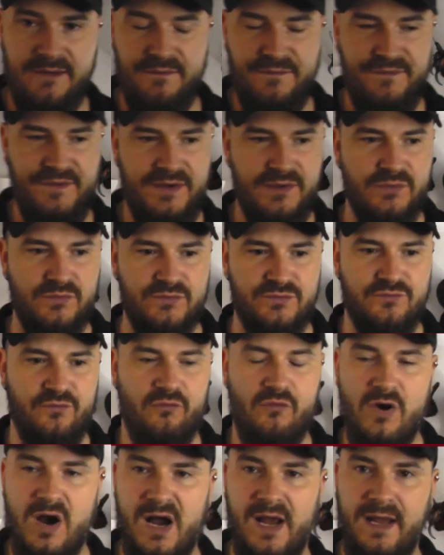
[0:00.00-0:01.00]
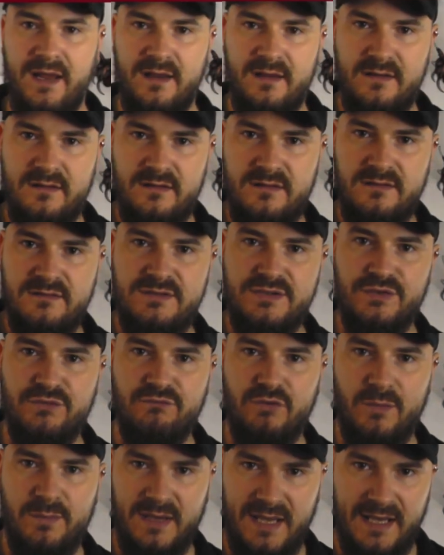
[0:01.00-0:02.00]
it feels right to
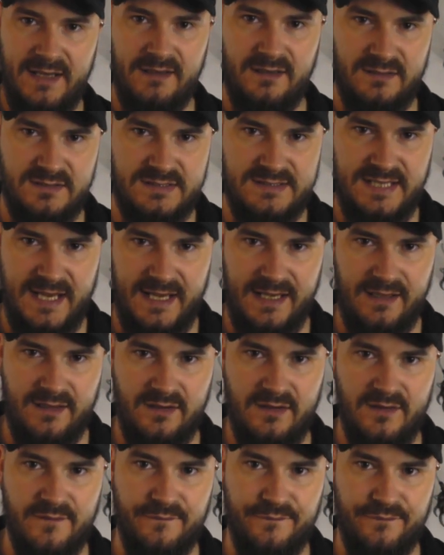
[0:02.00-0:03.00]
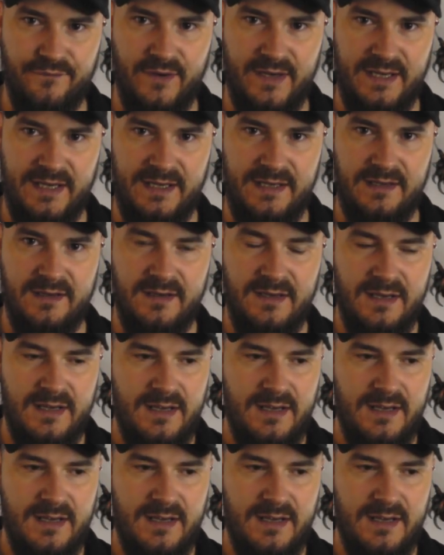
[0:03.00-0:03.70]
Robert Englund's take on Freddy,